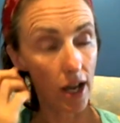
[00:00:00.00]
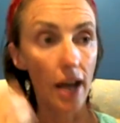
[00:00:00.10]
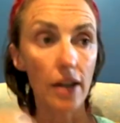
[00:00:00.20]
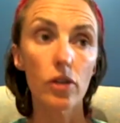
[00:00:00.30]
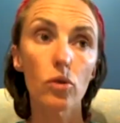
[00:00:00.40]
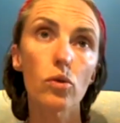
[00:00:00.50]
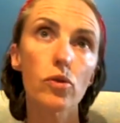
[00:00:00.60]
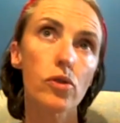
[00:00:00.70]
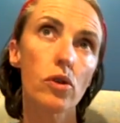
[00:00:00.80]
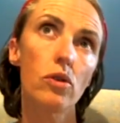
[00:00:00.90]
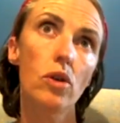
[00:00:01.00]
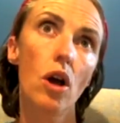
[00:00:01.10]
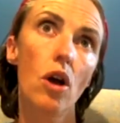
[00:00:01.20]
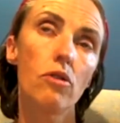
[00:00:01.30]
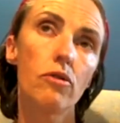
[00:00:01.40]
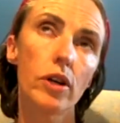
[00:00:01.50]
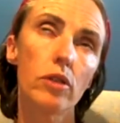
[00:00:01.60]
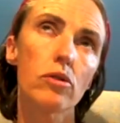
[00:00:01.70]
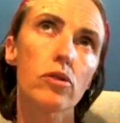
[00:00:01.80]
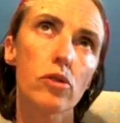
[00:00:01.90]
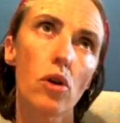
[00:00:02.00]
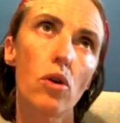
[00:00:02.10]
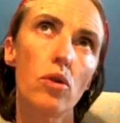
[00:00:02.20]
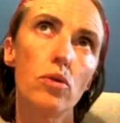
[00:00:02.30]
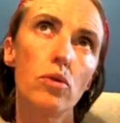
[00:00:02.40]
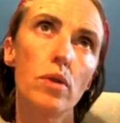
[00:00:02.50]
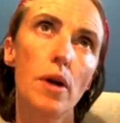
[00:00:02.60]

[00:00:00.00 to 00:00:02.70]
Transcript: and I also felt so